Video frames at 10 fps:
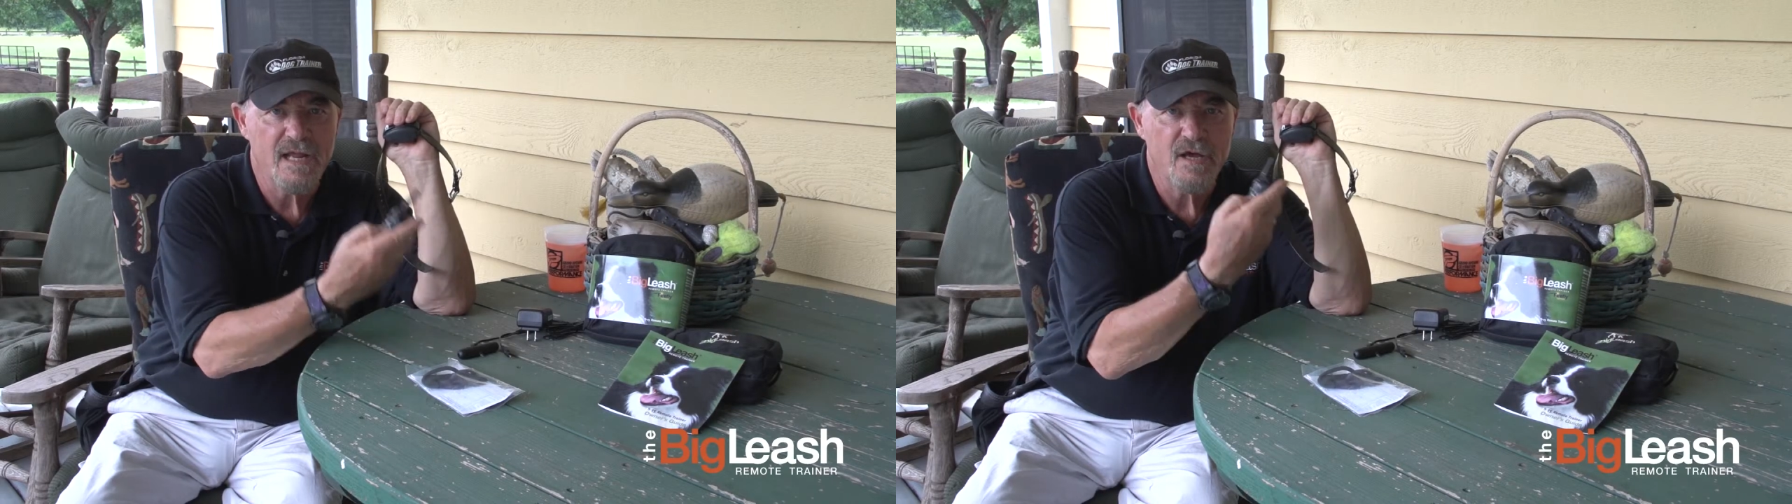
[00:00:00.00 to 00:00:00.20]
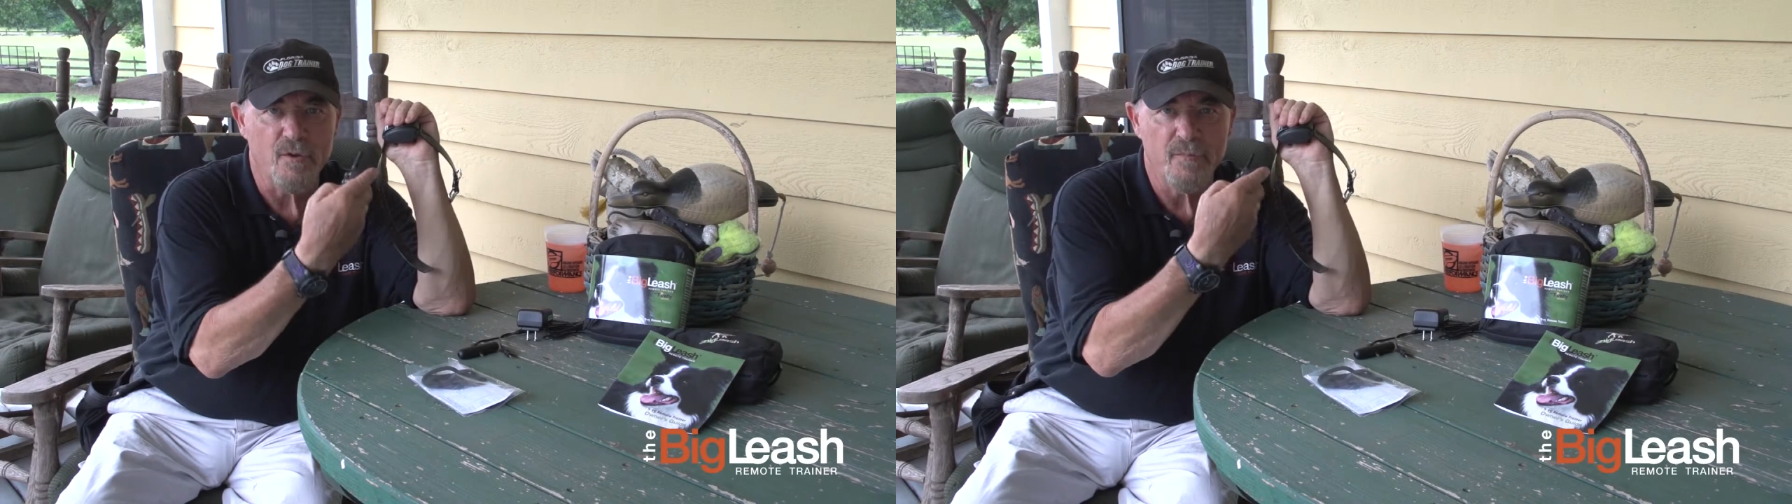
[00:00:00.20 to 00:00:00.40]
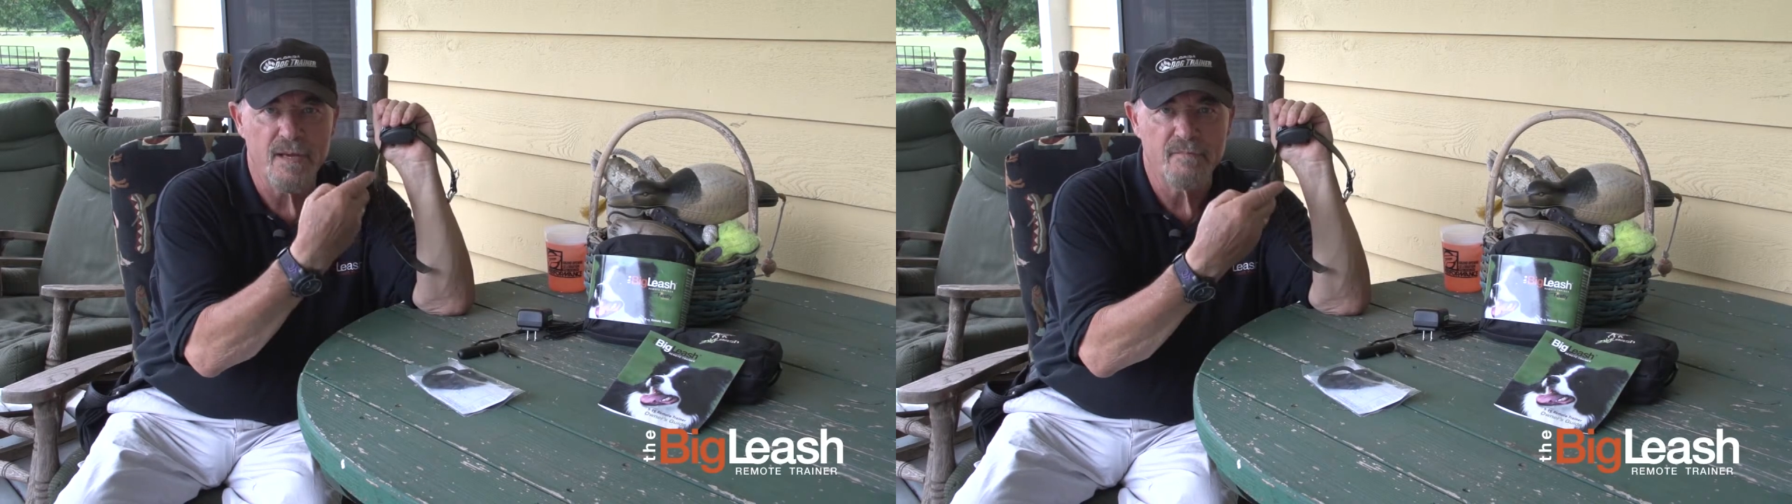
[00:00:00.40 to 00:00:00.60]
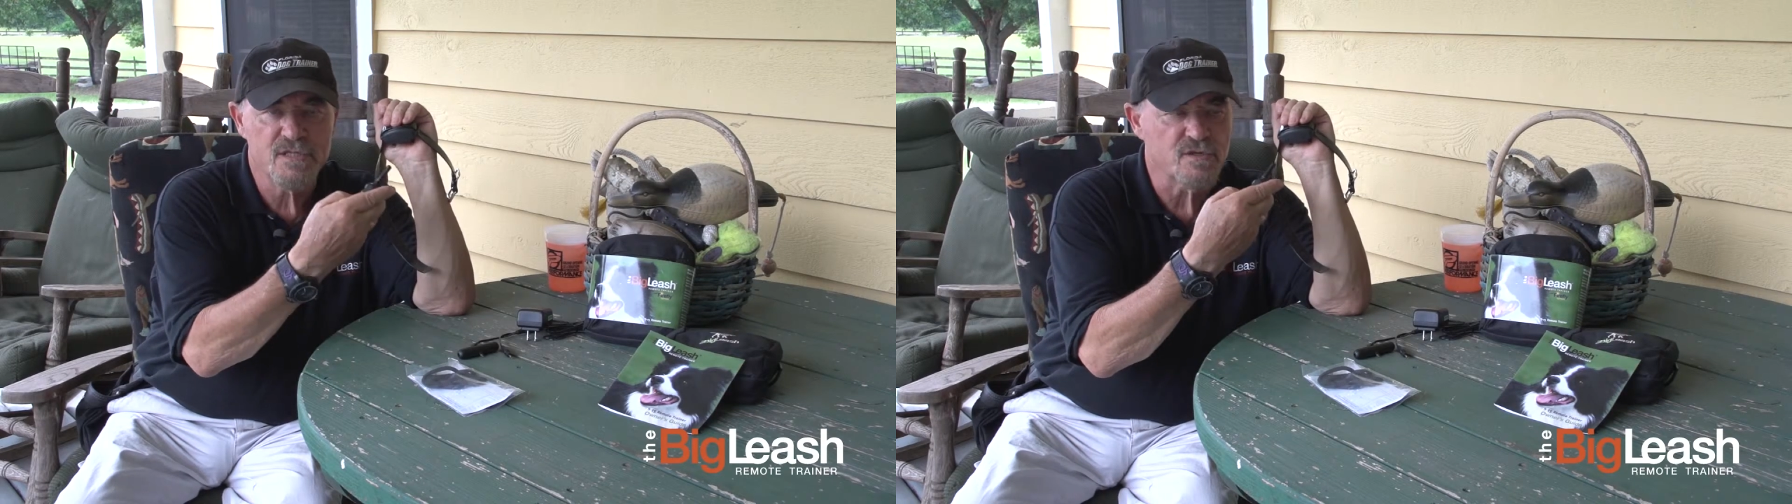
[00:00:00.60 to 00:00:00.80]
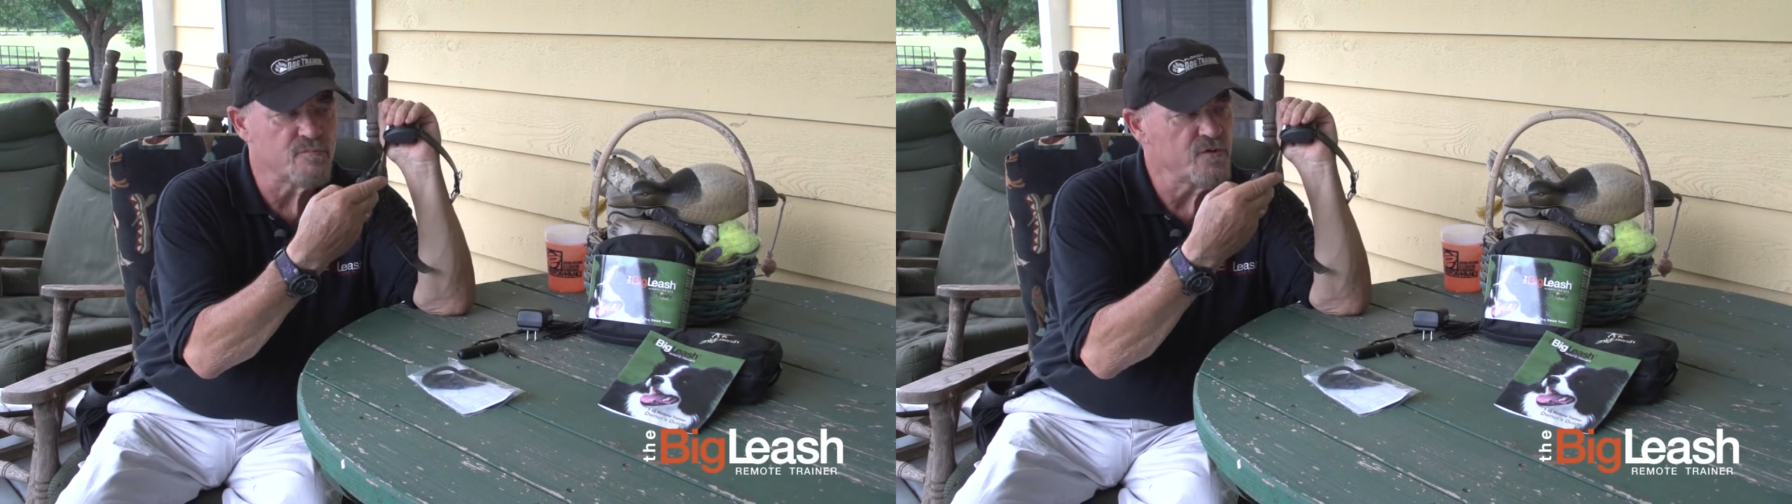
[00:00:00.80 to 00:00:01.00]
help that
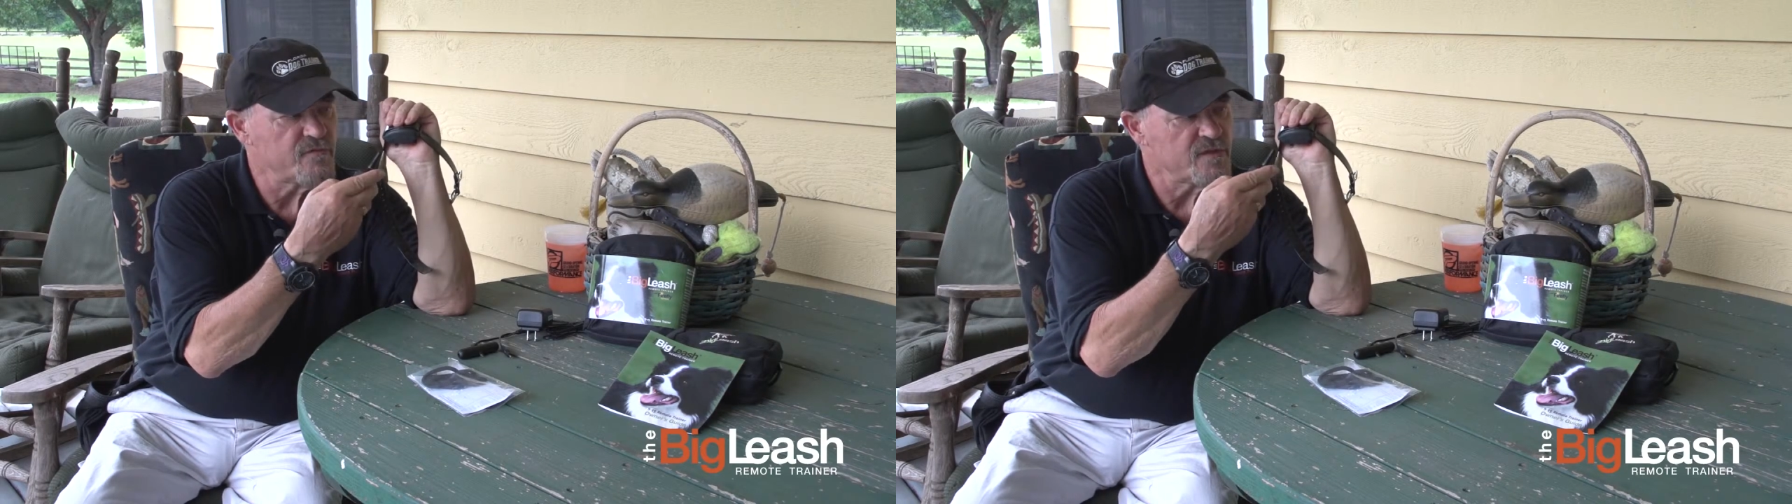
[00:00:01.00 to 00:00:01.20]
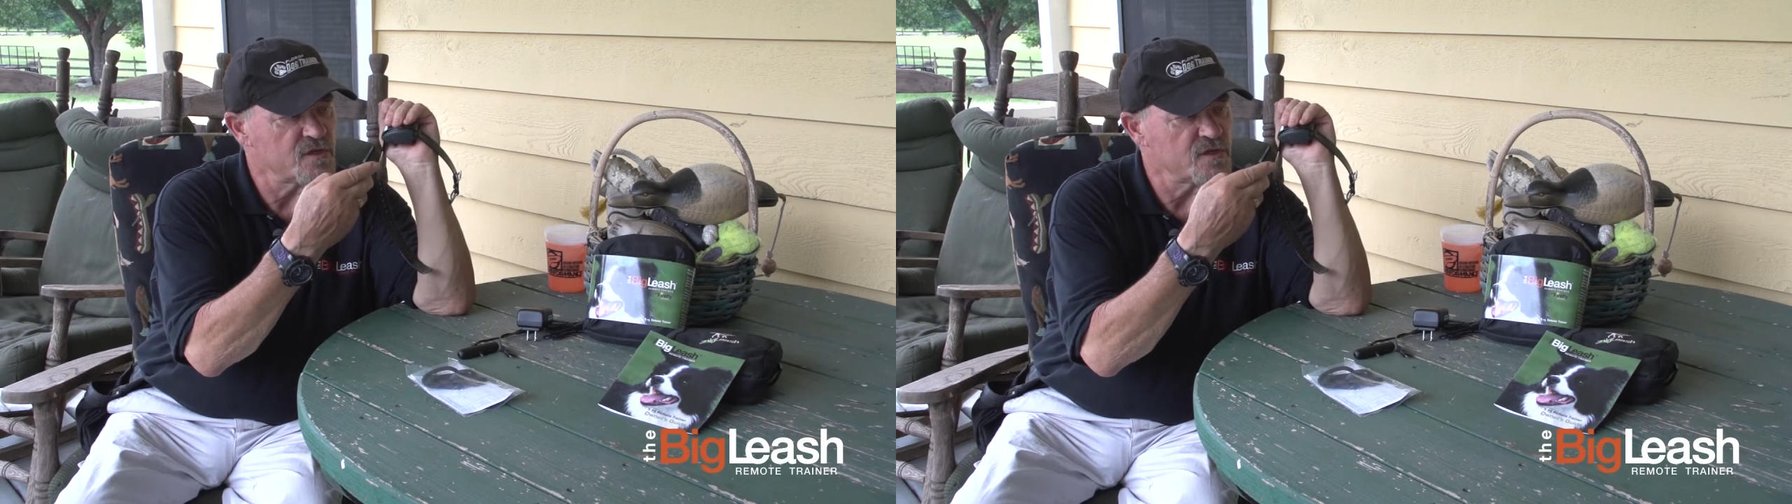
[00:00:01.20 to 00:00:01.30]
muscle moving.